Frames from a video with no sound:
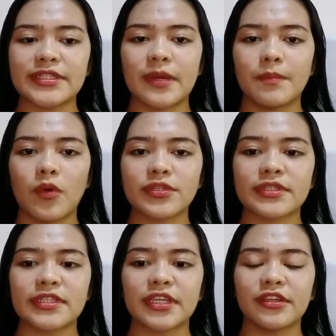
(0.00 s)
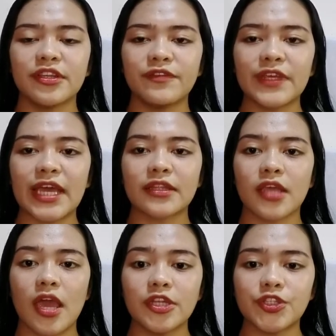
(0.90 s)
is the most significant
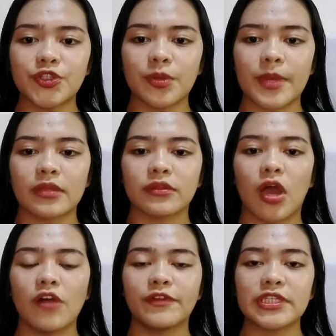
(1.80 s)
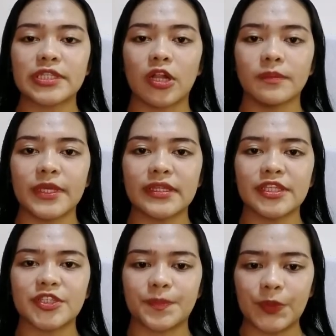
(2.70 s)
instrument of resolving
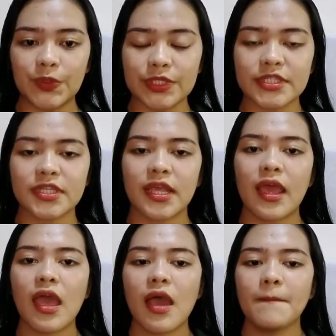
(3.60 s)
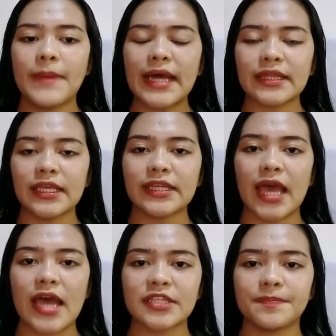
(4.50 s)
disputes, but it
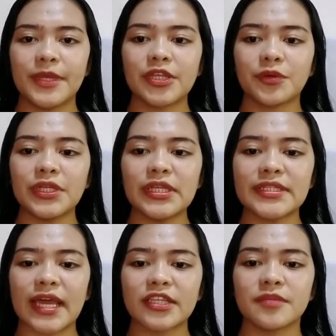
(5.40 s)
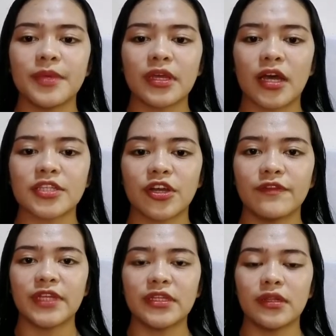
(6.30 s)
has been criticized because
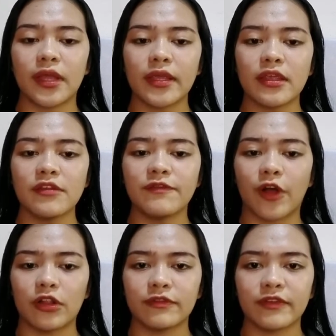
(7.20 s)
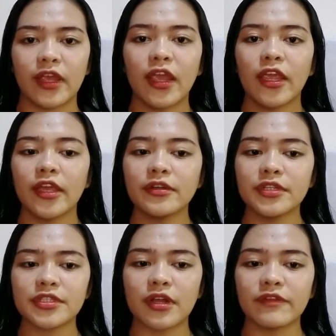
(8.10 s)
of the delay involved
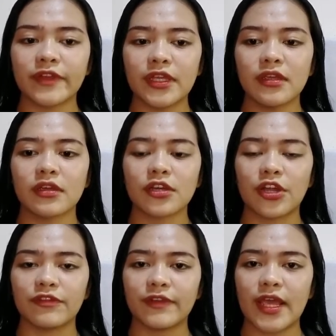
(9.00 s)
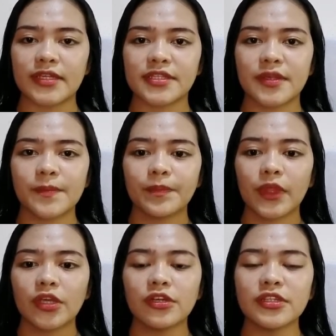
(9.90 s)
in resolving conflicts.
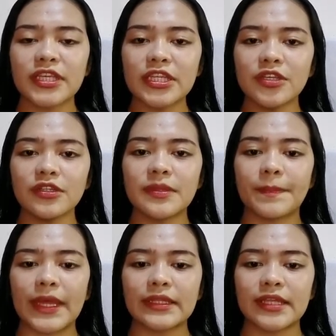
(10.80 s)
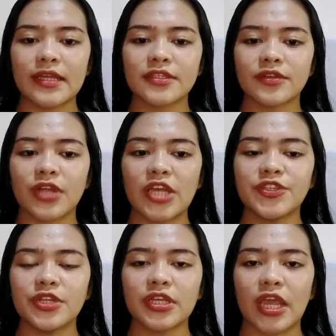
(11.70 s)
Continued dependence on
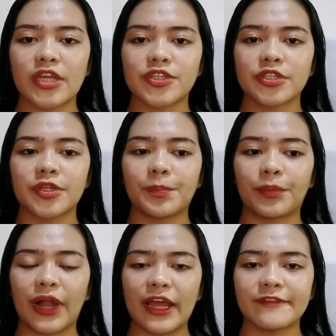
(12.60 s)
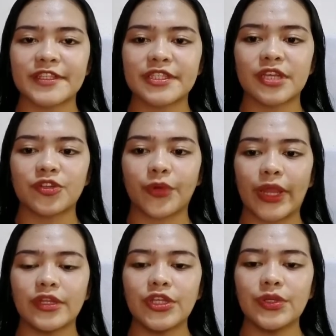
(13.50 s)
adjudication deprives the trade